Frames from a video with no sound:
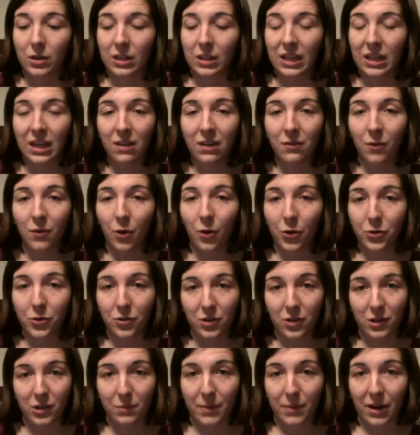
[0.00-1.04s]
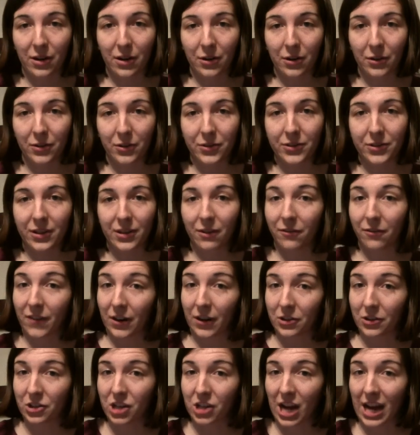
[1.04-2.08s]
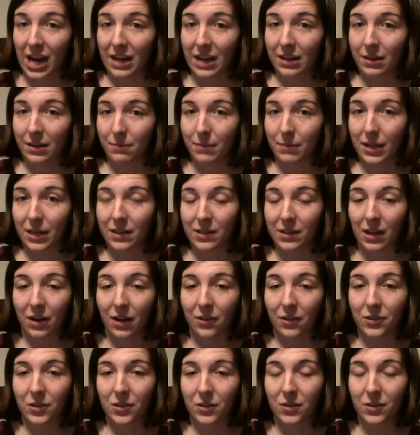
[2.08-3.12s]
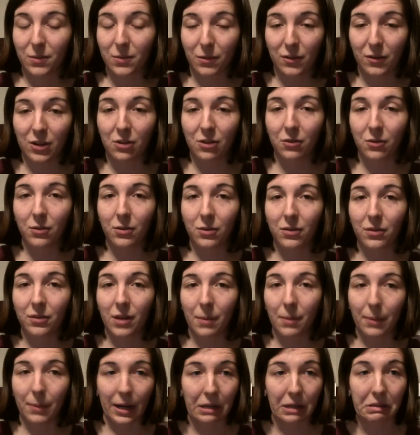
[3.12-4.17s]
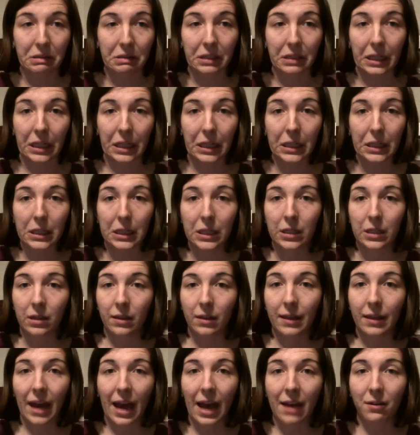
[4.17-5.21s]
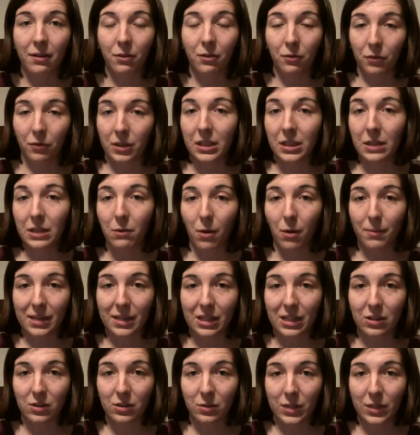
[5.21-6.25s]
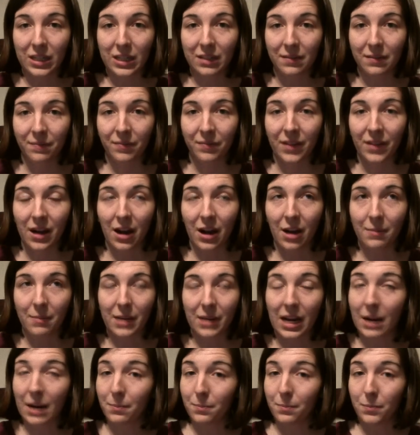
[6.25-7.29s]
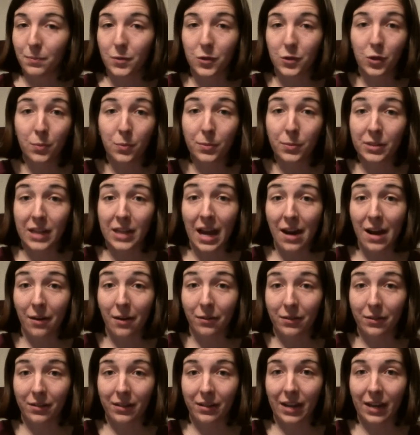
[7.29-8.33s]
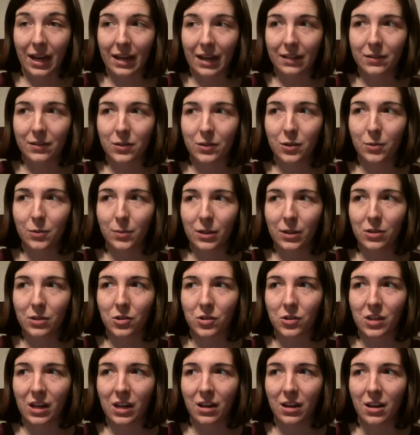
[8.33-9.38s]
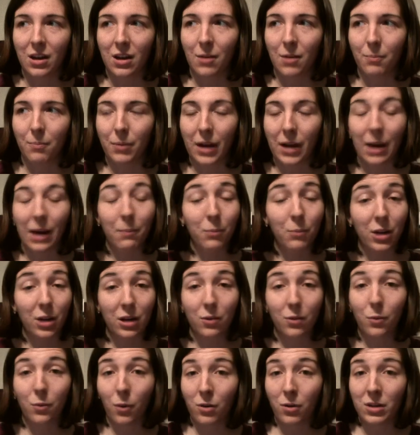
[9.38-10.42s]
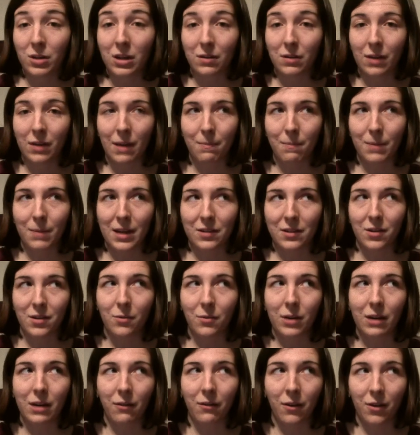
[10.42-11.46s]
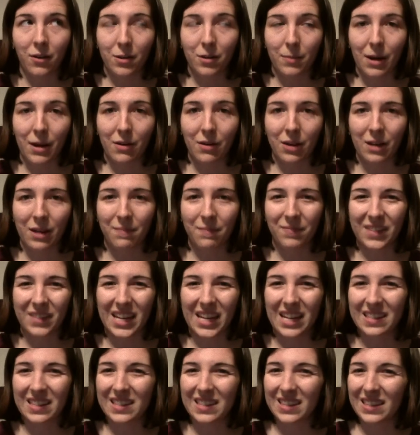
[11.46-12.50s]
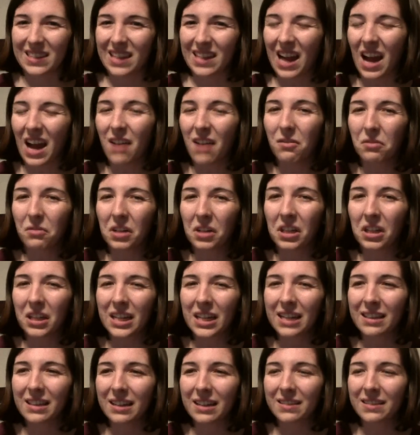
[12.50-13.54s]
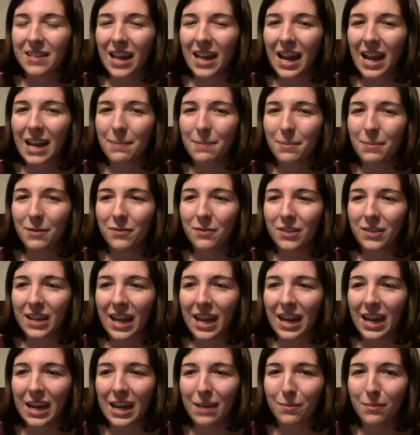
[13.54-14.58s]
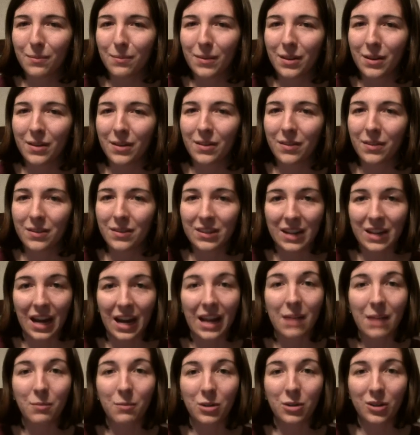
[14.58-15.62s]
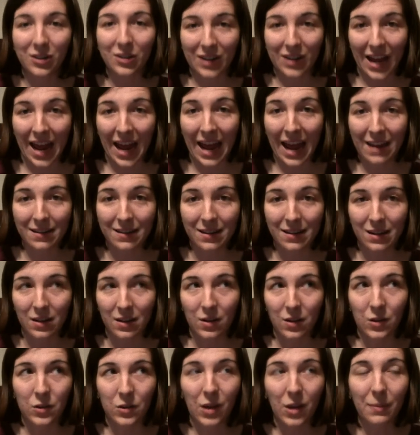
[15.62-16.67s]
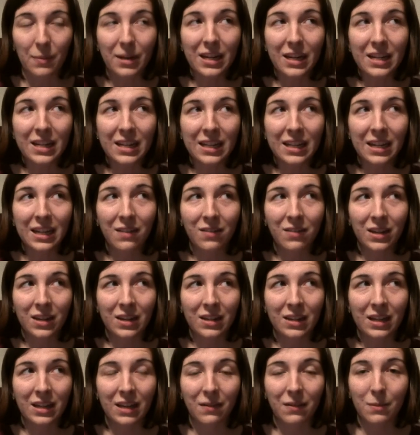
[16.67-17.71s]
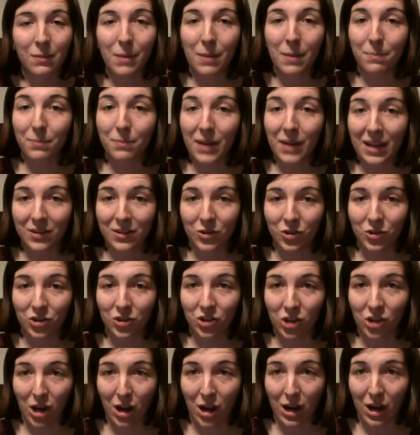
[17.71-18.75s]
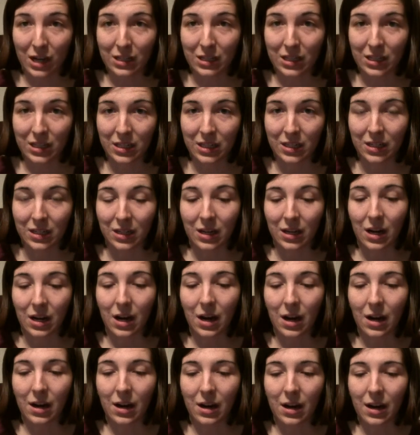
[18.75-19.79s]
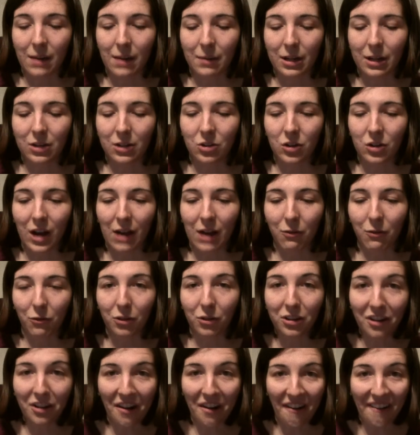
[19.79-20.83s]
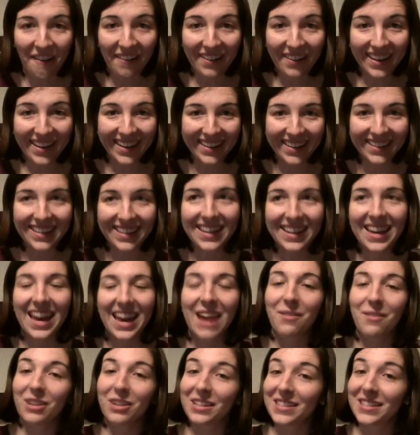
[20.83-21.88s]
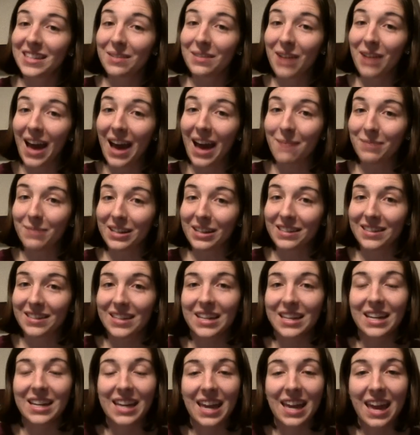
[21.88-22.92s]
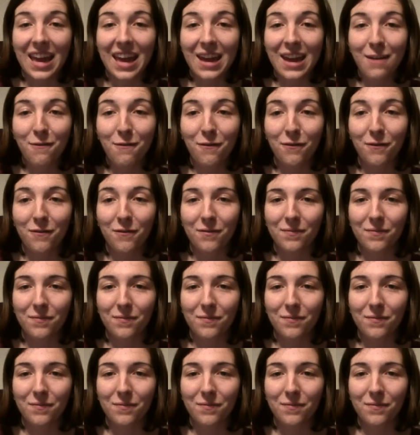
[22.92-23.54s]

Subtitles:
give Ultra Despair Girls a fair shake, because there's some of you, apparently, that really want me to do it, and I'm super down, like, super interested, but I'm gonna warn you that based on what I've heard about it, it's not really the type of game that I am good at. So I'm gonna give it my best shot. I'm gonna try real hard, and we're gonna see what happens. If